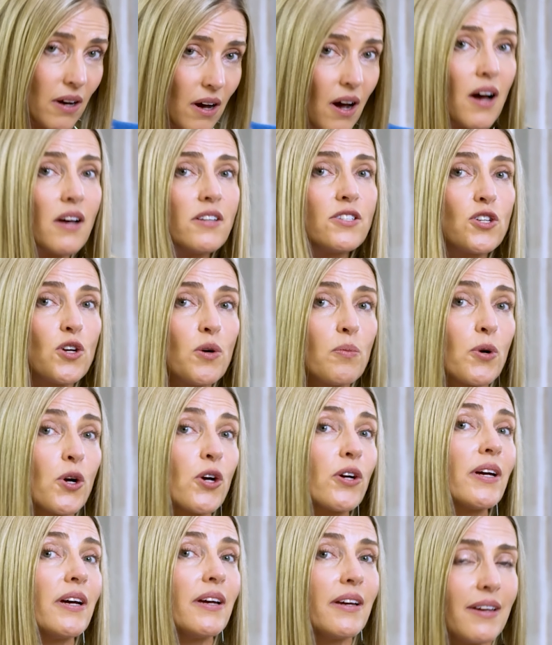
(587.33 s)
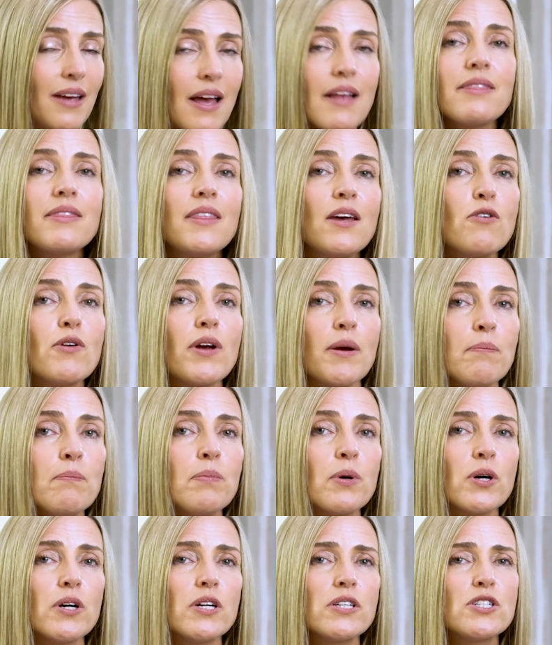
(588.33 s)
ask your broker, get their
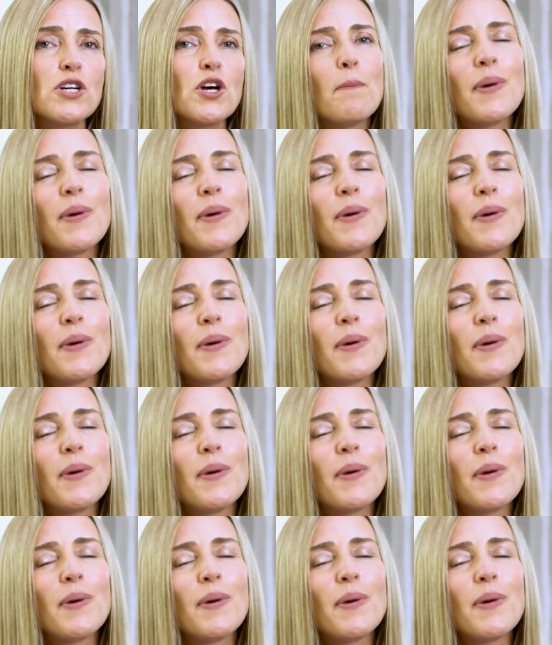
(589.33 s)
input,